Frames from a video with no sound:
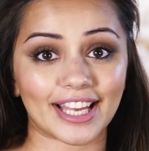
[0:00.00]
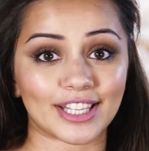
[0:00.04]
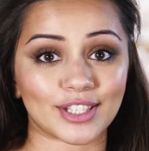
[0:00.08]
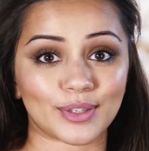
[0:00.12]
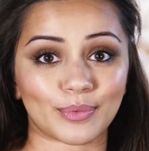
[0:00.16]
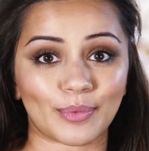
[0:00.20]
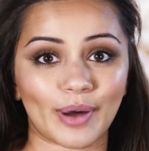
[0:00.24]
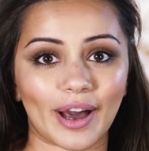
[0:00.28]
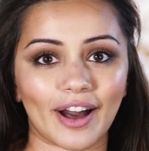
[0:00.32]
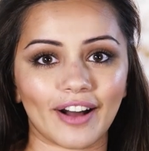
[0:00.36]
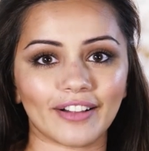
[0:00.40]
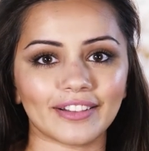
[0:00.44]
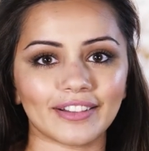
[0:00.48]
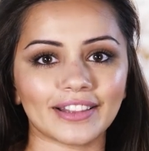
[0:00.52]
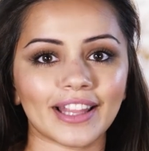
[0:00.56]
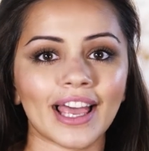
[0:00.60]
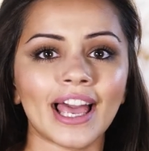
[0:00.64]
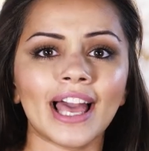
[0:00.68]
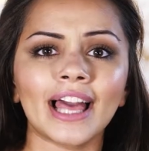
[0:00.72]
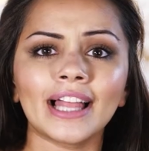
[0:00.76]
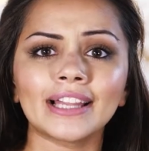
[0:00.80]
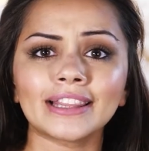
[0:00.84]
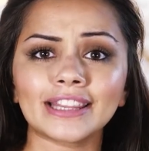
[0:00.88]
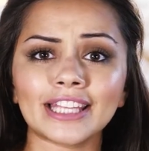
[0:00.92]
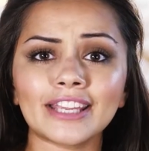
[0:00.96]
as well.
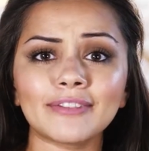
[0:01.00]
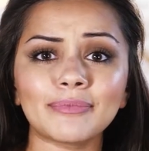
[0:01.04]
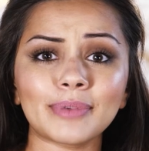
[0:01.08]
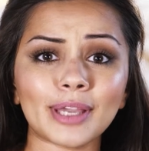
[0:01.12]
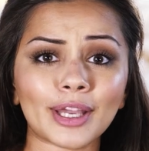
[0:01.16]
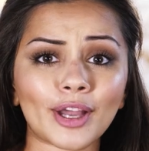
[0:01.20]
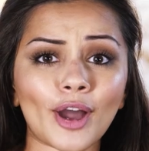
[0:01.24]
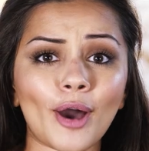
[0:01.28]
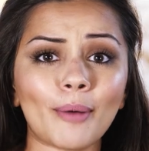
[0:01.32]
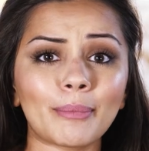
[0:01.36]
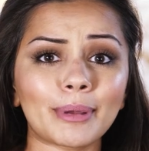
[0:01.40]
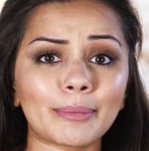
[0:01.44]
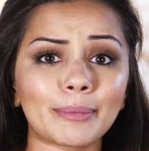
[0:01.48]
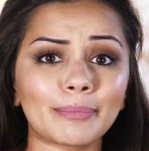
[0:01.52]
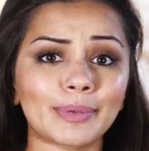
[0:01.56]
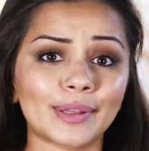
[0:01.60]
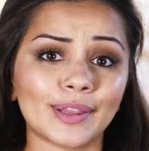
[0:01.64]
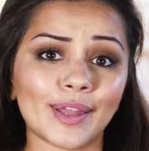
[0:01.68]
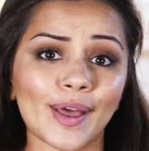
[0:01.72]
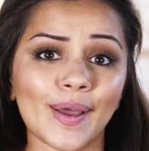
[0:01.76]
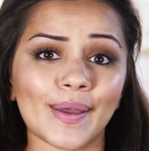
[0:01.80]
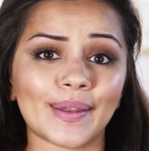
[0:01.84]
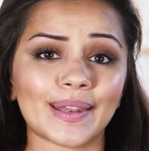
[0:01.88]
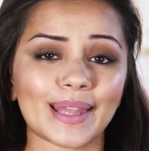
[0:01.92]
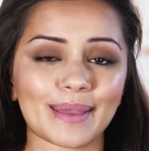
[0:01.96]
Leave me a comment
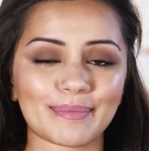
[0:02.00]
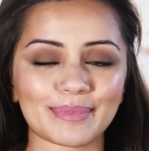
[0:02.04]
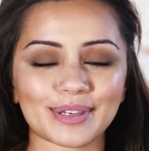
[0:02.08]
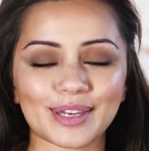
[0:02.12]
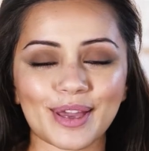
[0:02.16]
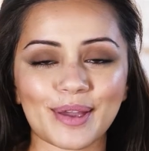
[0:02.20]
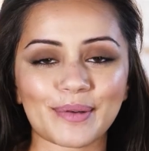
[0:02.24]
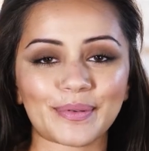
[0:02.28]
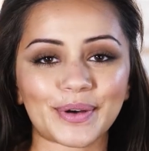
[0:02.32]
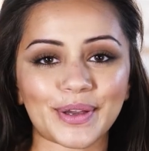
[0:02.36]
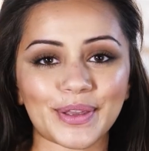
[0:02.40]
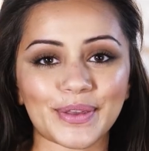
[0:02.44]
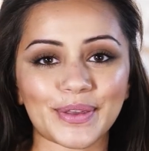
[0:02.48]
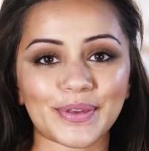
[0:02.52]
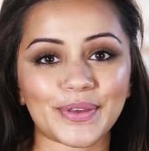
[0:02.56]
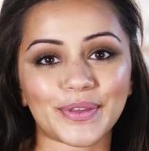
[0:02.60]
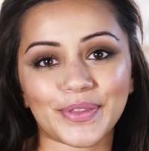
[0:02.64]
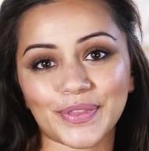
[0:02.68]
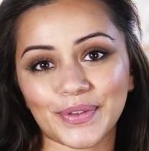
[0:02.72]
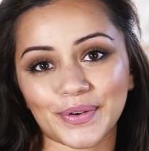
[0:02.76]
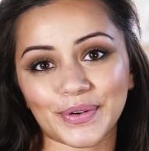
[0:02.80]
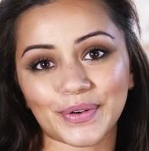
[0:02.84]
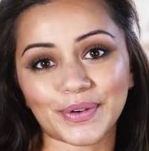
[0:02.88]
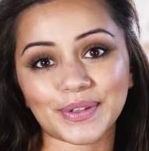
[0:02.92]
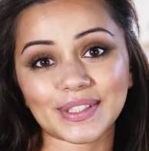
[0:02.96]
below and let me know what you
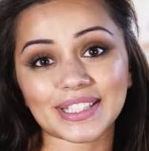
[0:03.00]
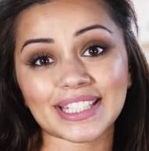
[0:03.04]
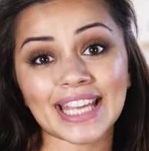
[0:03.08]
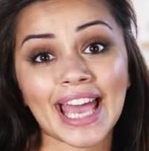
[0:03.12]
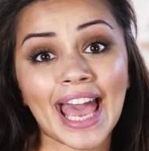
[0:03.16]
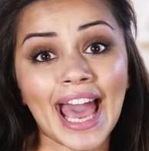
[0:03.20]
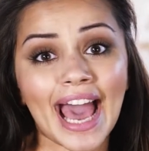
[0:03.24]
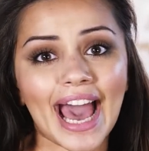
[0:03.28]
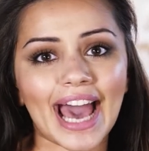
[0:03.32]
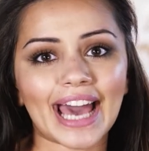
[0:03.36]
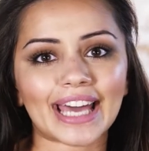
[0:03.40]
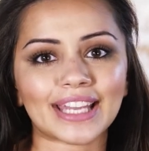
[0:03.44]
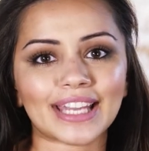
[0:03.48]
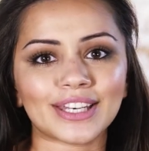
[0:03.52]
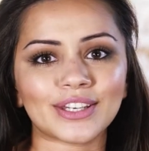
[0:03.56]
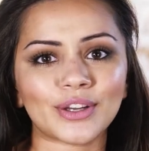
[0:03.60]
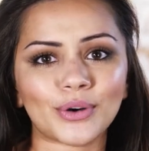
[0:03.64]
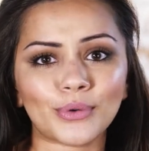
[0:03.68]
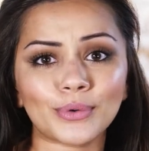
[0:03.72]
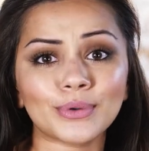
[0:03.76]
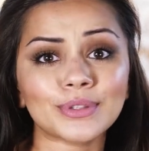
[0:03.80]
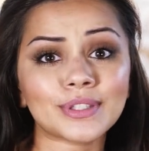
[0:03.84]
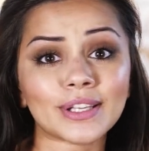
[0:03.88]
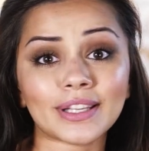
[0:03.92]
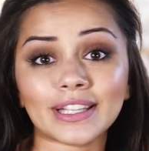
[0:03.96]
thought, and
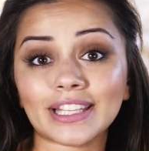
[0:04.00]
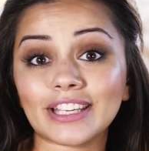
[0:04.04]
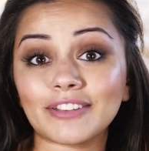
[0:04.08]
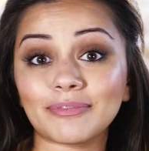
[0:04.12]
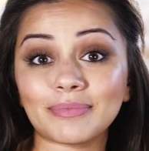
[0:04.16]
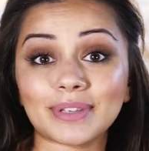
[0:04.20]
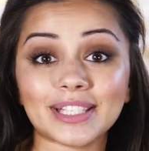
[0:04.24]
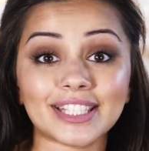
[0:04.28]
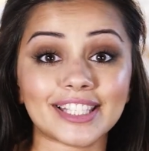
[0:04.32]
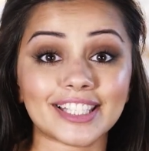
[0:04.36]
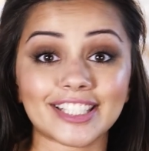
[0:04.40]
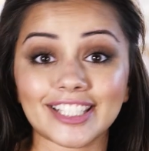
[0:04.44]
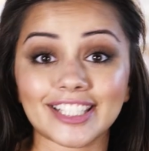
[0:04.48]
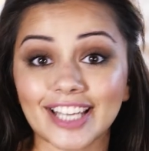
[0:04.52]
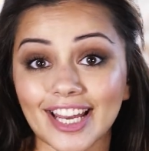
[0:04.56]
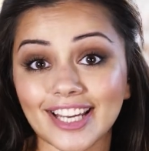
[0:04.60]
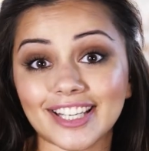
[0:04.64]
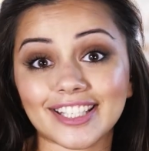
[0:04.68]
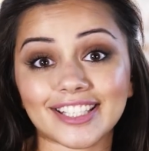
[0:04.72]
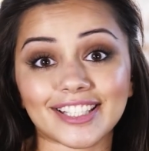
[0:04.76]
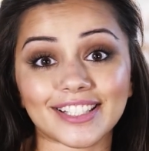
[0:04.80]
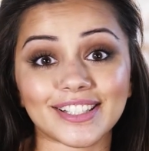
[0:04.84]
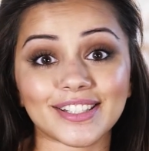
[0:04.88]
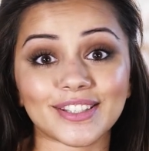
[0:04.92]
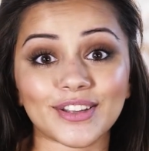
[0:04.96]
also leave me
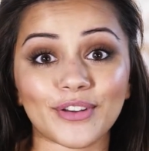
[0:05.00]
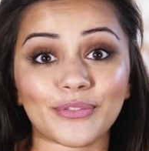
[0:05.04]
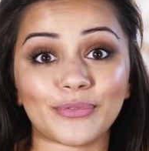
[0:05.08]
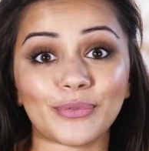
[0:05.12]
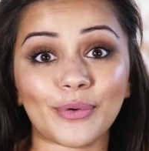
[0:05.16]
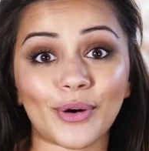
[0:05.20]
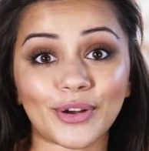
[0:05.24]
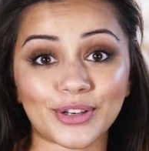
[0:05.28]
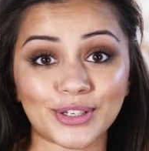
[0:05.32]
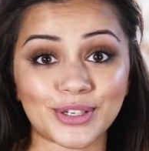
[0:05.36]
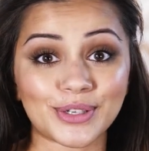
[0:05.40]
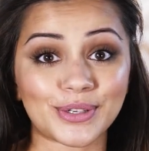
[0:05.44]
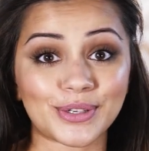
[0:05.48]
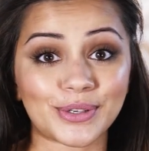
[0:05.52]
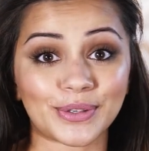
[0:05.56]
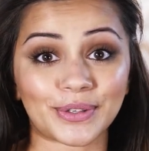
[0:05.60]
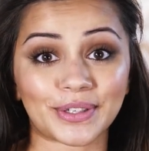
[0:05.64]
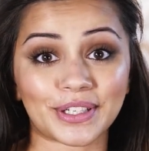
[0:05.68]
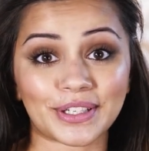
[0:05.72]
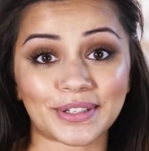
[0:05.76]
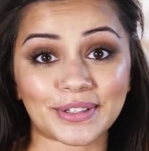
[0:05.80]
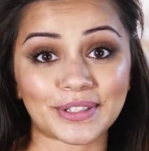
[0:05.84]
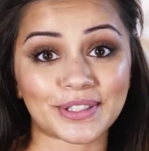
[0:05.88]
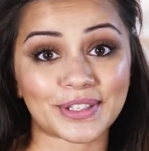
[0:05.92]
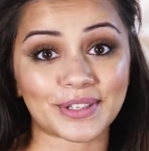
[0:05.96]
suggestions of what
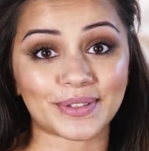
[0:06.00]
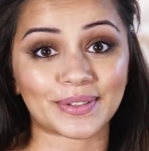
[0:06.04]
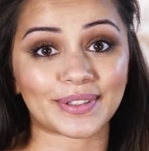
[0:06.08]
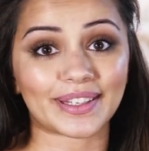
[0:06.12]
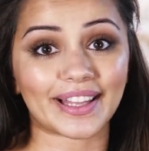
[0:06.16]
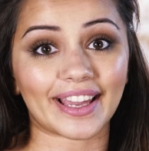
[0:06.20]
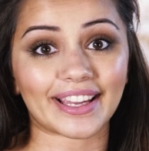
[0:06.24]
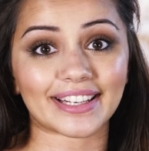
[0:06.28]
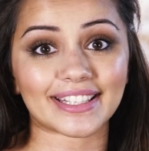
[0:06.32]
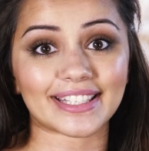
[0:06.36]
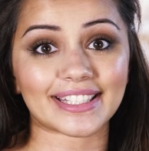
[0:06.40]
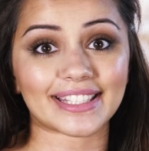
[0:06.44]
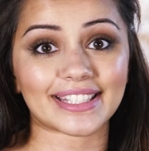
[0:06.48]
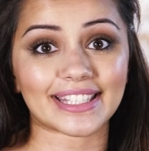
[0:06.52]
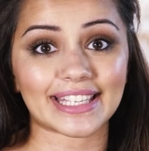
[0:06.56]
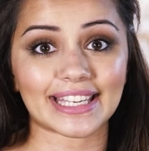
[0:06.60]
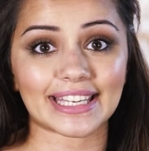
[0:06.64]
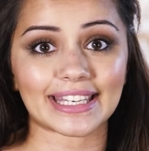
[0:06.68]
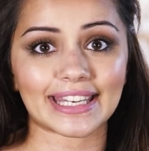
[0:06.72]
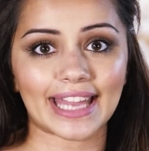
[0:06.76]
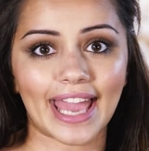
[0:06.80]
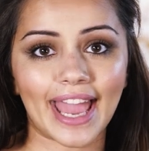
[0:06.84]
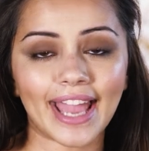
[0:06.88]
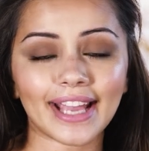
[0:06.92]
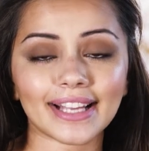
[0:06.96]
tutorials you would like to
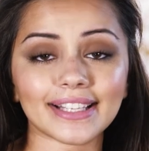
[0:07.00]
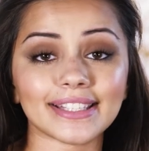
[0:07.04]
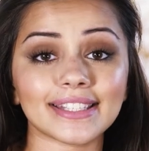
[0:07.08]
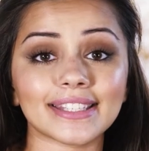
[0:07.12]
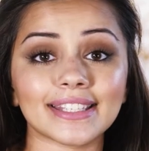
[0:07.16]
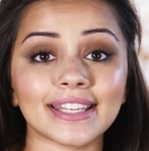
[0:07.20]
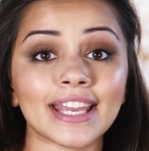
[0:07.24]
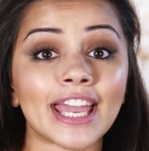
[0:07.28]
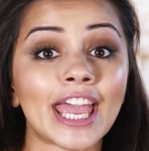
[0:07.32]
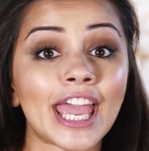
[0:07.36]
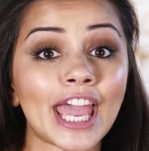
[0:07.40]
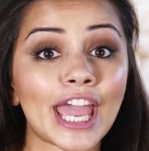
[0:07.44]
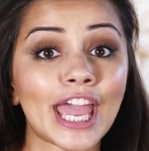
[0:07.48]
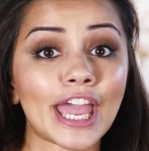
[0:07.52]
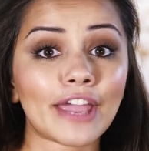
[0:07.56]
see next.